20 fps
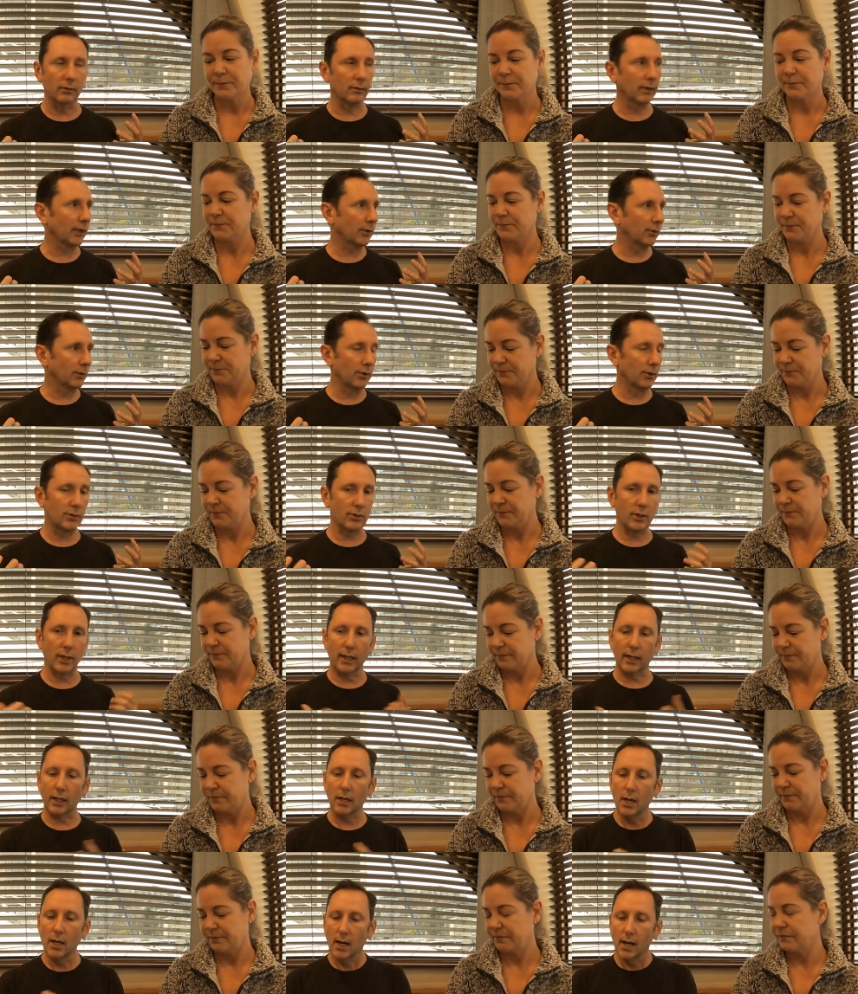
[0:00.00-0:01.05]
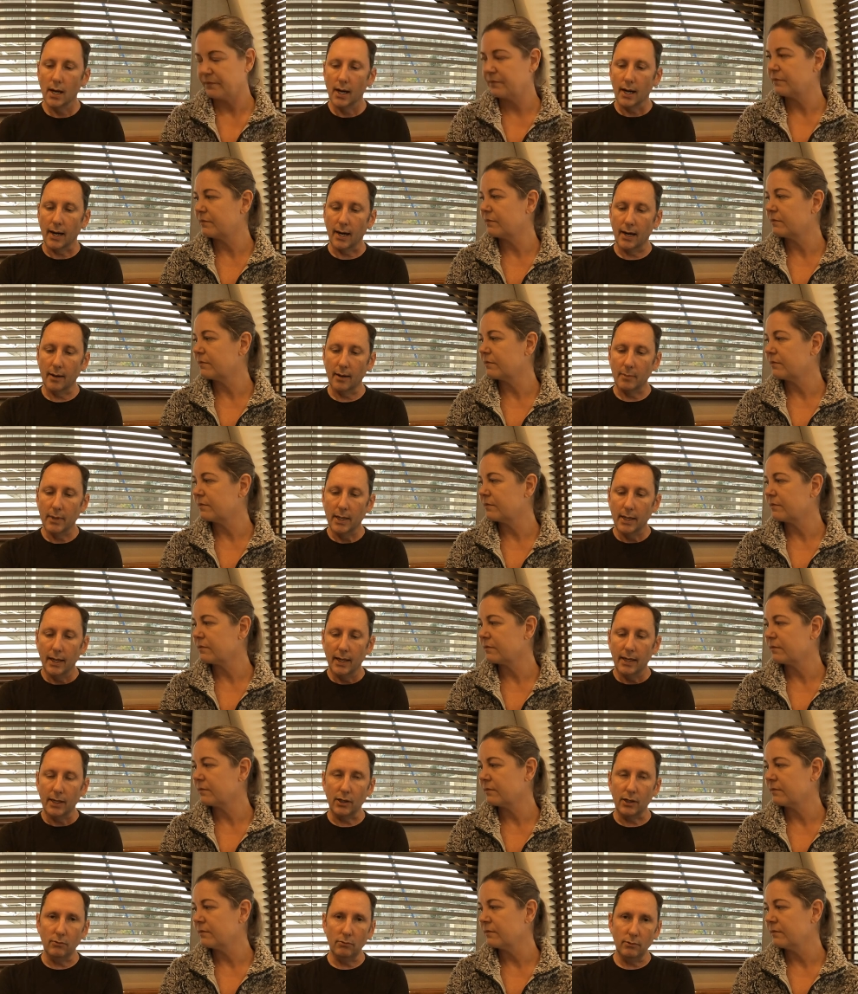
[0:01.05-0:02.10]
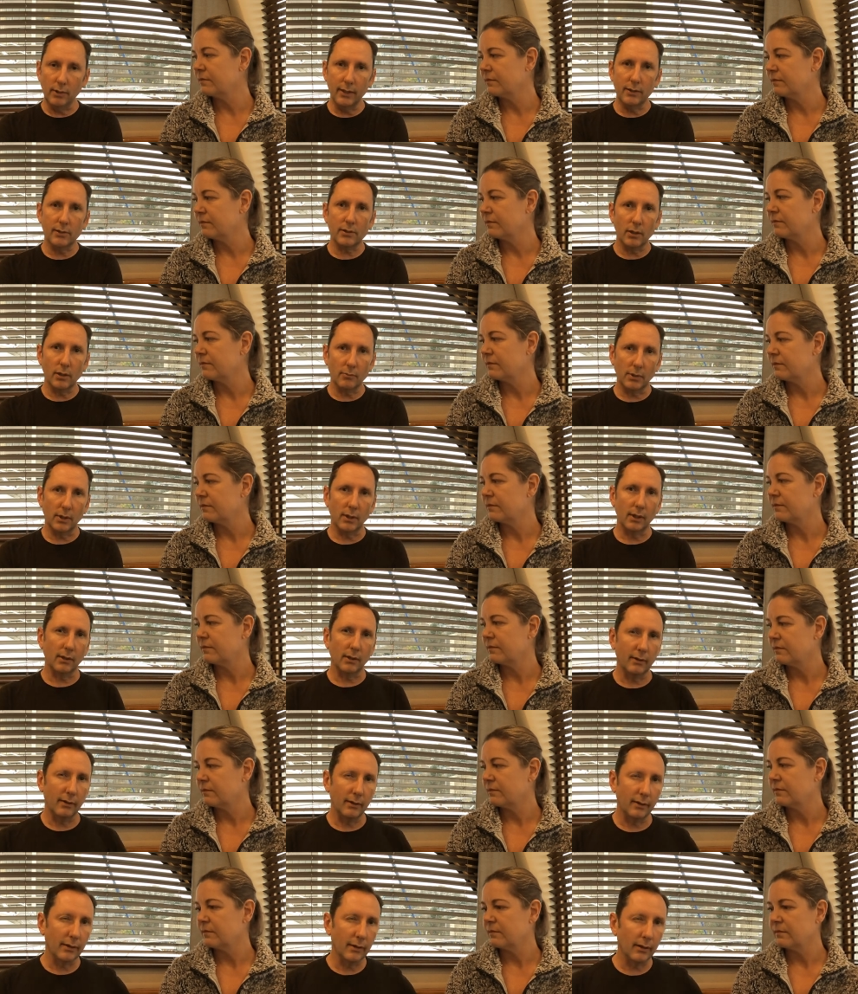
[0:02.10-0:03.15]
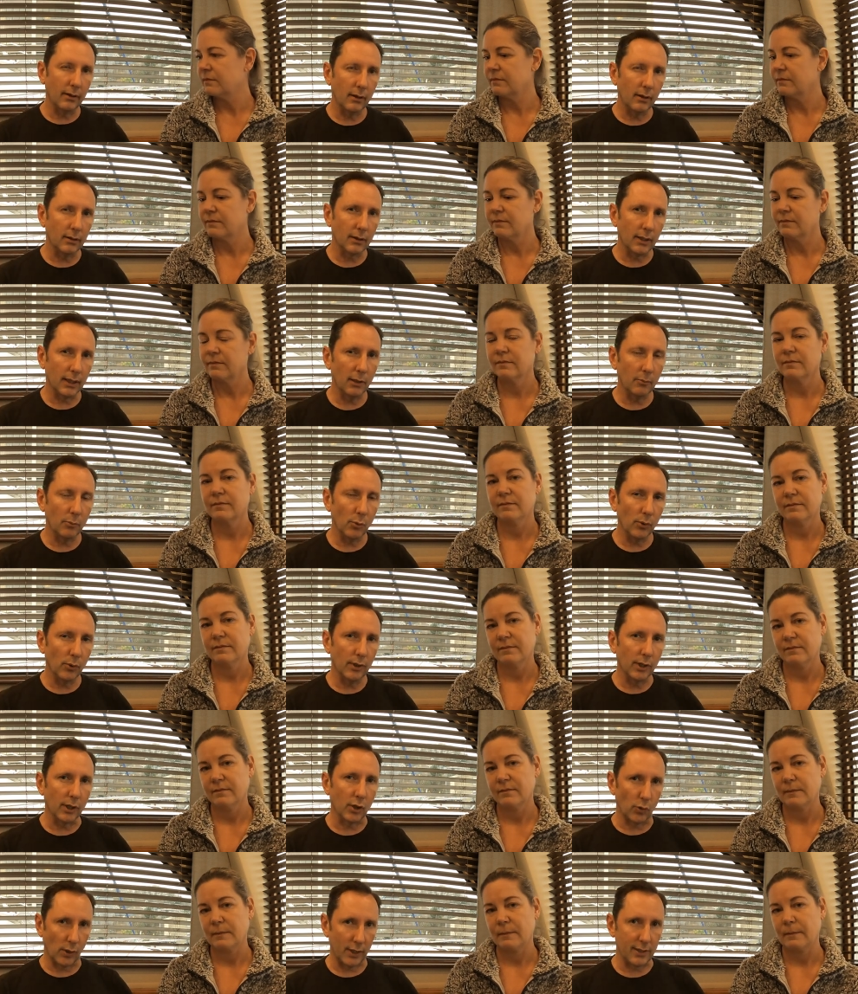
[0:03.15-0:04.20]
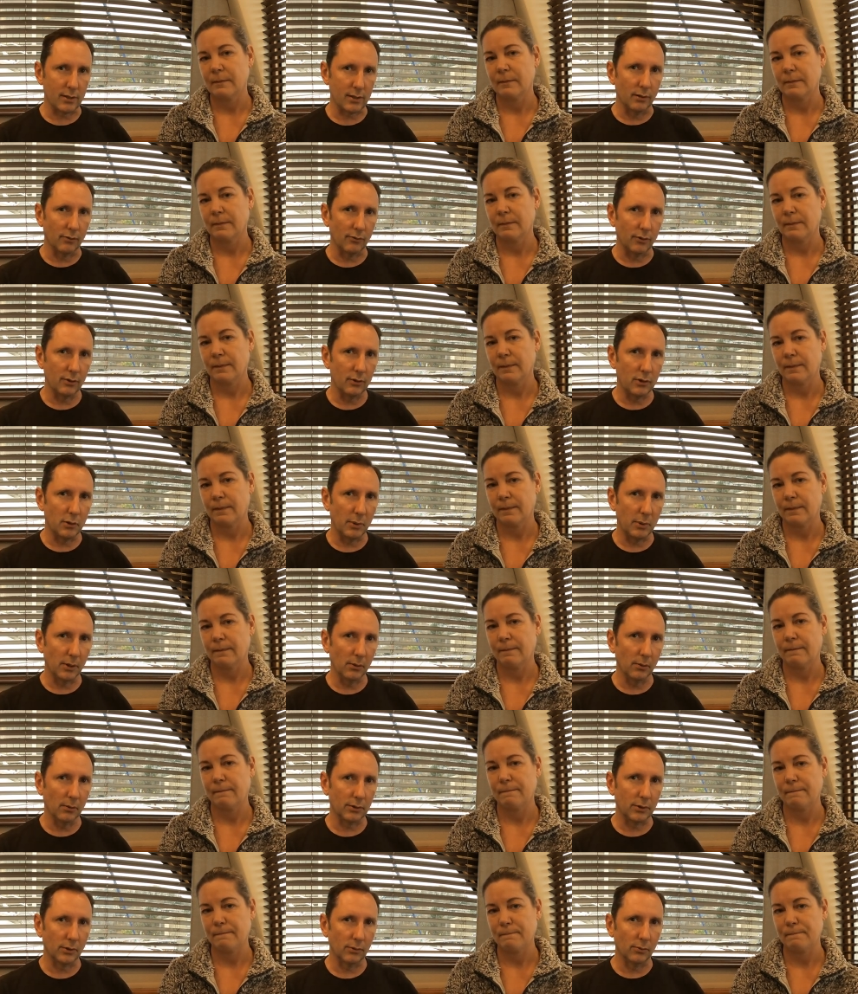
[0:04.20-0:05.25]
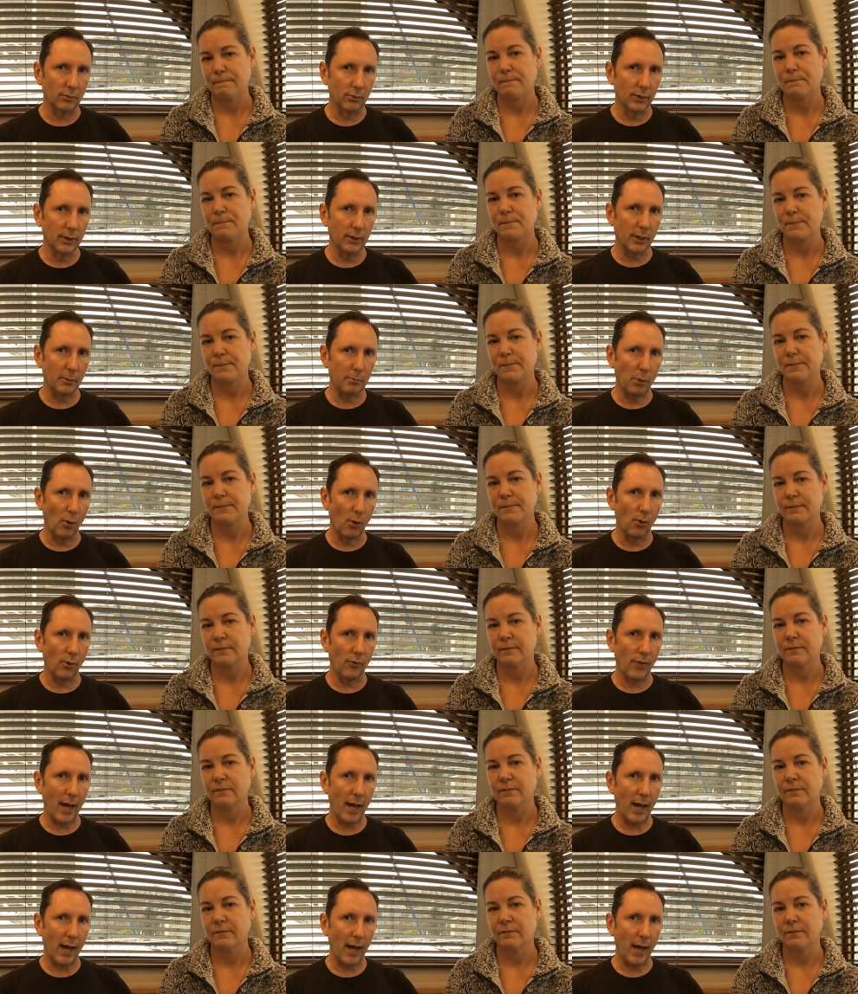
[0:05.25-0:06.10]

Speaker 1: like mm-hmm. we were mm-hmm. saying, um, you need something a, a, little more aggressive to be able to really pull